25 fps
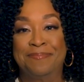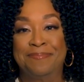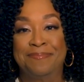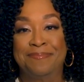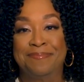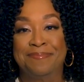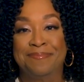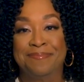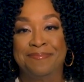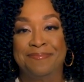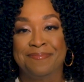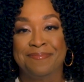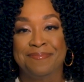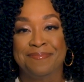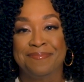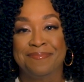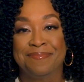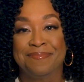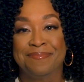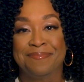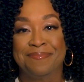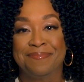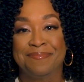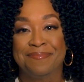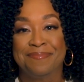
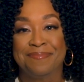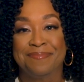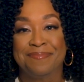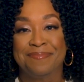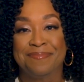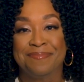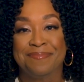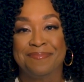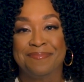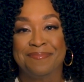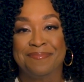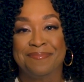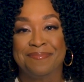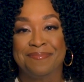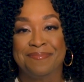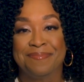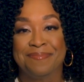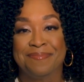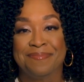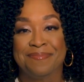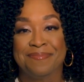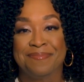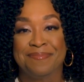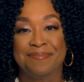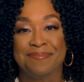
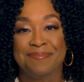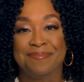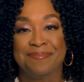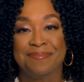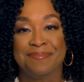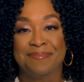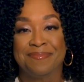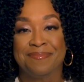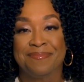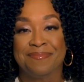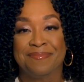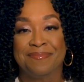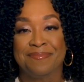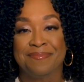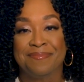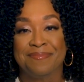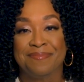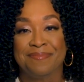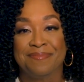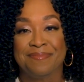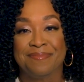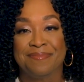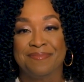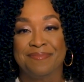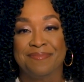
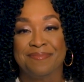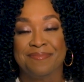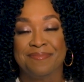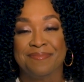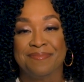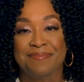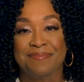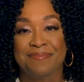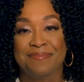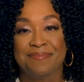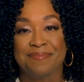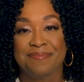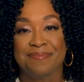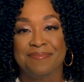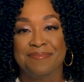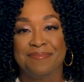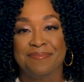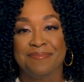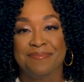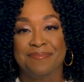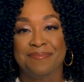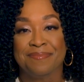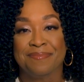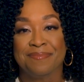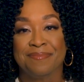
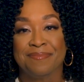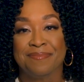(no one is talking)